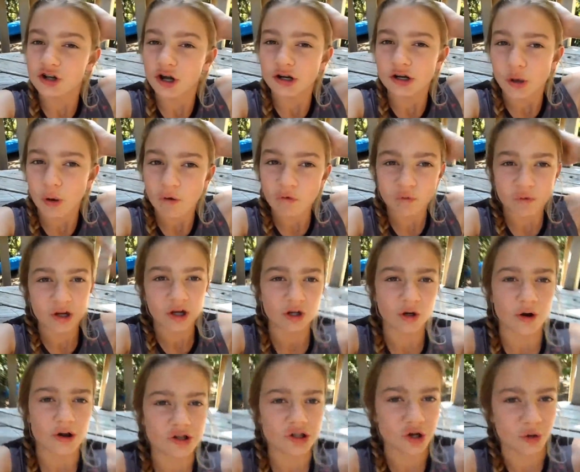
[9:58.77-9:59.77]
do not know if we
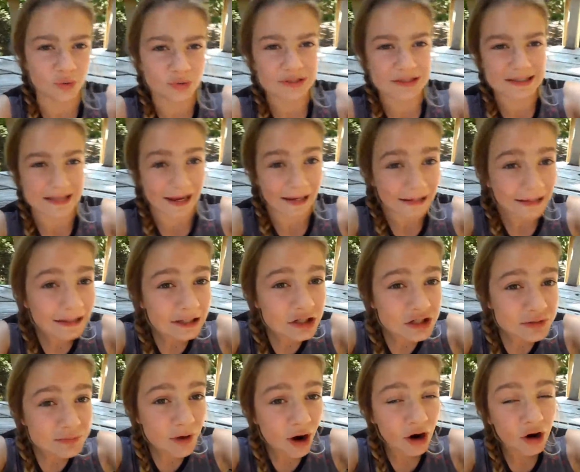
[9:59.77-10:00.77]
are going to go
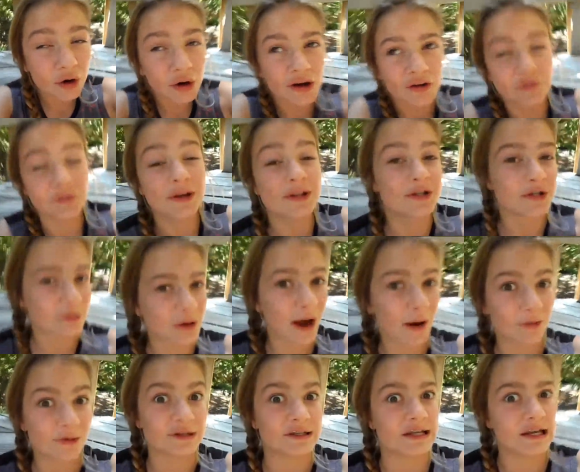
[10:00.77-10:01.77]
sailing tomorrow. If we do,
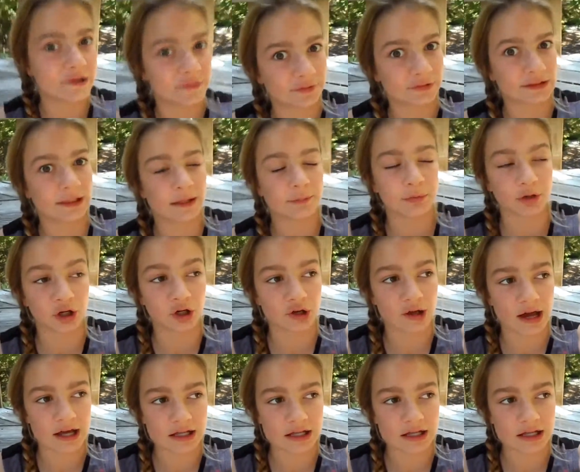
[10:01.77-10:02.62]
I will definitely bring you